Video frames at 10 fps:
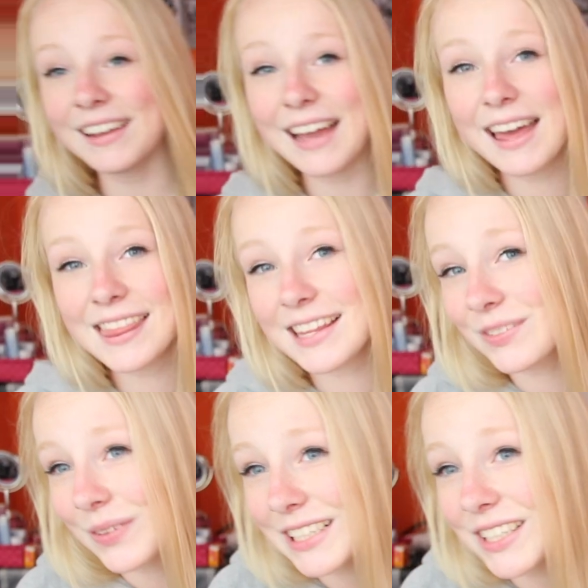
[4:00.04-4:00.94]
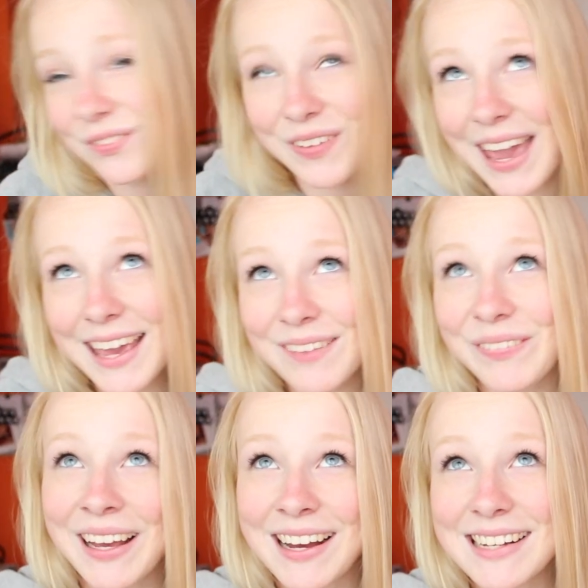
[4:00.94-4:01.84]
Again, this one is fake
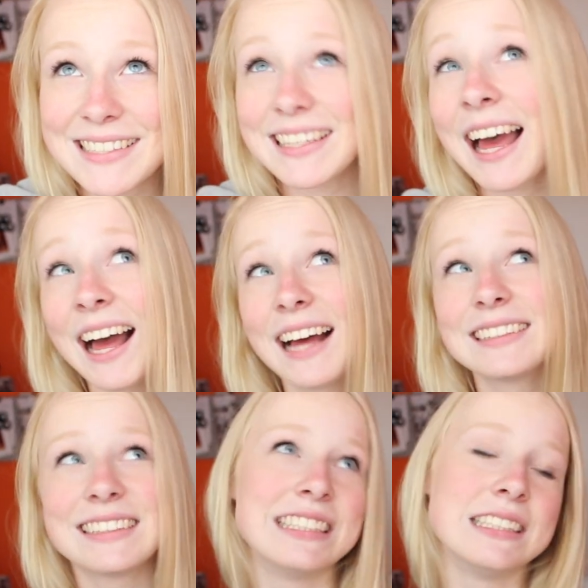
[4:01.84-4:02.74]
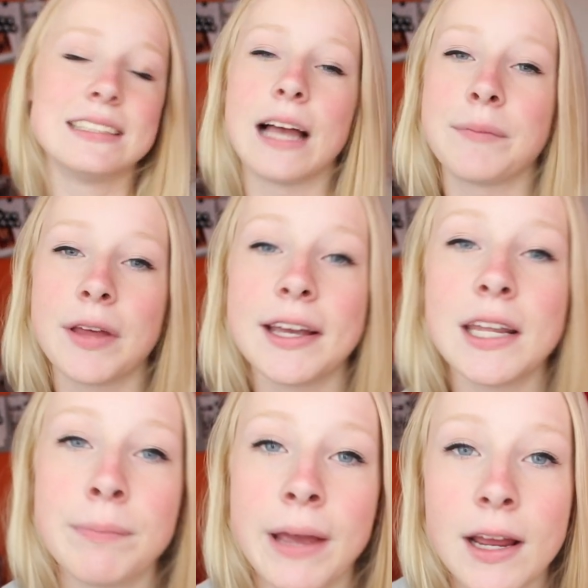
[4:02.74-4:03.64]
because I'm not
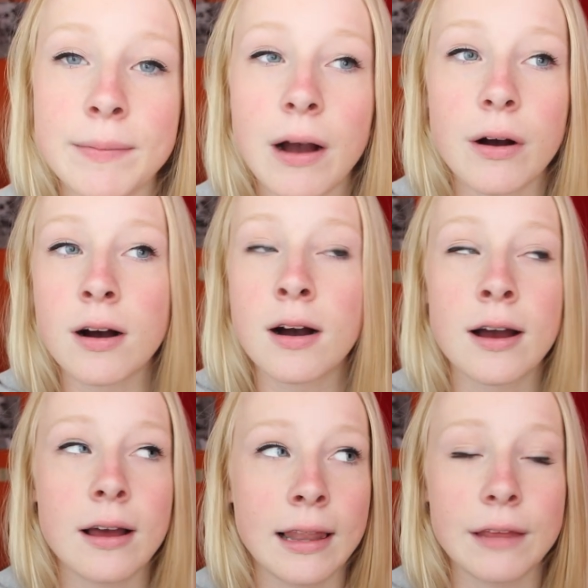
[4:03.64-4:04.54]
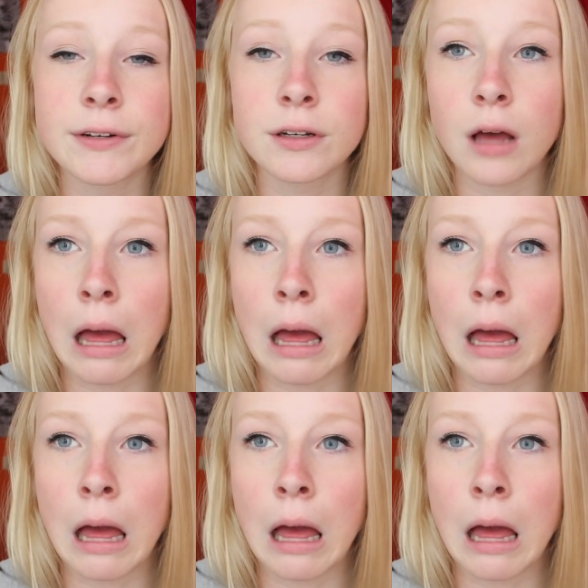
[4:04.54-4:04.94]
gonna pay about $1,100.